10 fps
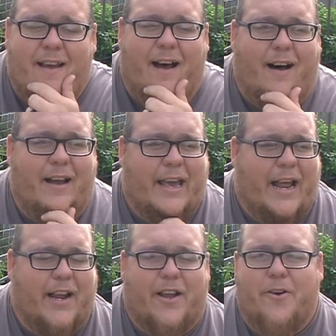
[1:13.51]
and
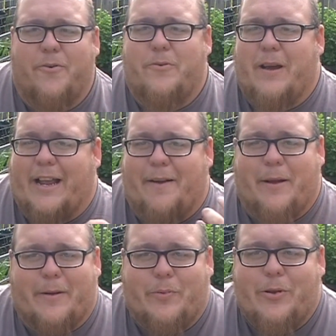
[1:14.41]
I got
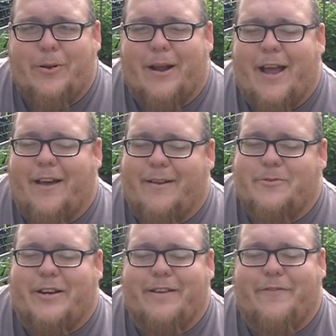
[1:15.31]
my computer out and I'm
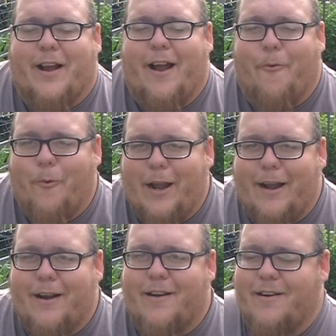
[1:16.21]
trying to figure out
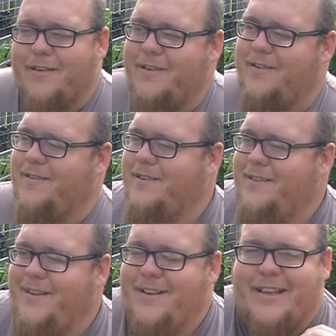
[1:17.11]
where
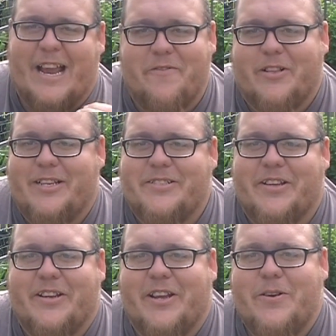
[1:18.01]
everything's
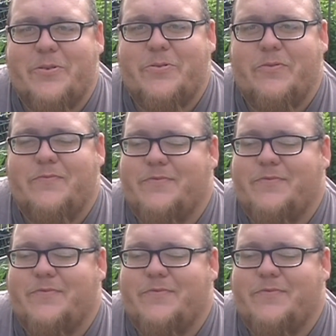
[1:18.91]
going to go